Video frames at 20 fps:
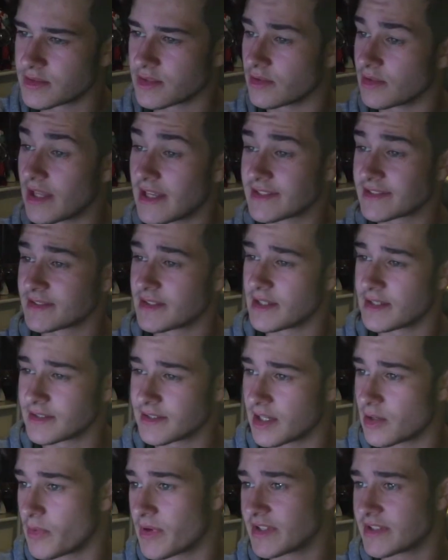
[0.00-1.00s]
So last
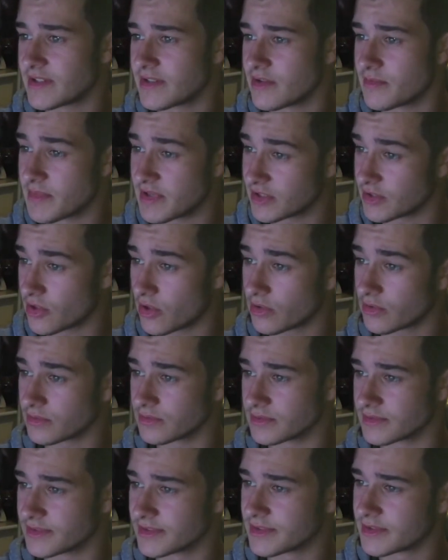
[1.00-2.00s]
night I went to the
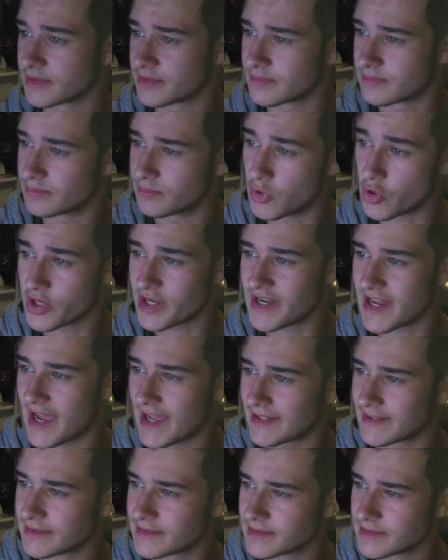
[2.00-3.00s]
McDonald's, book in
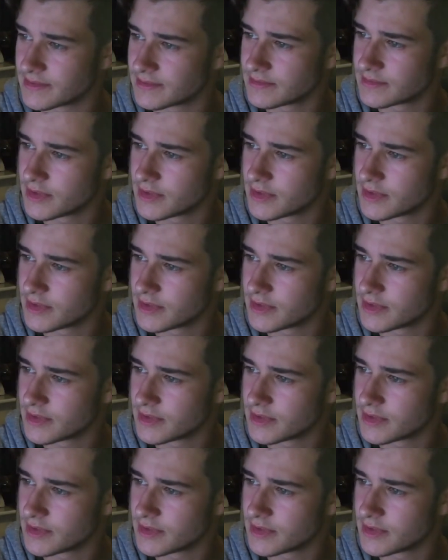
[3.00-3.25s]
hand.